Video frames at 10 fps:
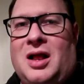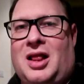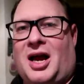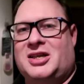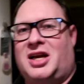
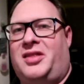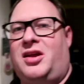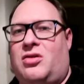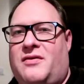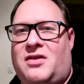Like I said in
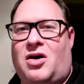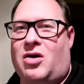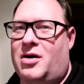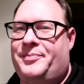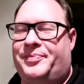the other
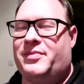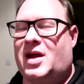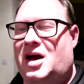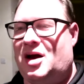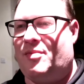vlog,
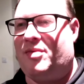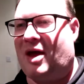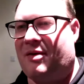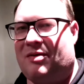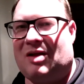
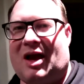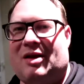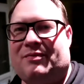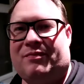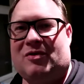they were
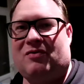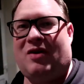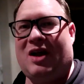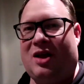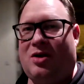like
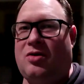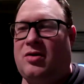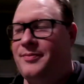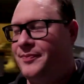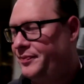really good.
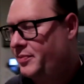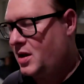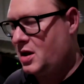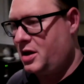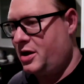
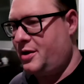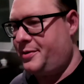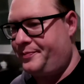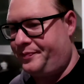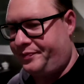
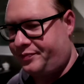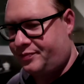Nutella